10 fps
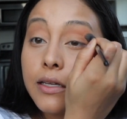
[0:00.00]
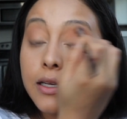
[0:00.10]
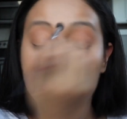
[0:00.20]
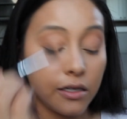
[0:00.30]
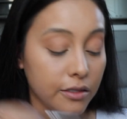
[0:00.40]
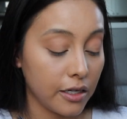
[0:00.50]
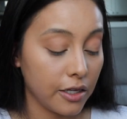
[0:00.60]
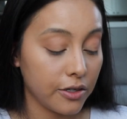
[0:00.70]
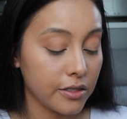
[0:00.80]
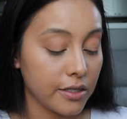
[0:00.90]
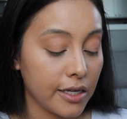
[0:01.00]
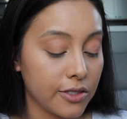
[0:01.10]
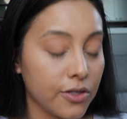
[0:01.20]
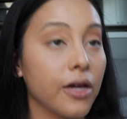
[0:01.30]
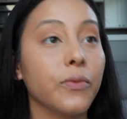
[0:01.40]
than I did on the other side,
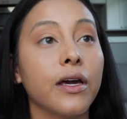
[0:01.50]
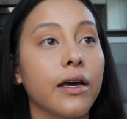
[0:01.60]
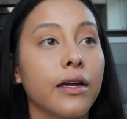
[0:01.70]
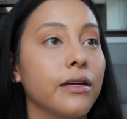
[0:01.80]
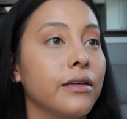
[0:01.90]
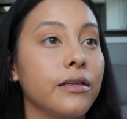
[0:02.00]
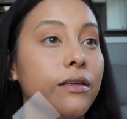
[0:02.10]
so now we gotta,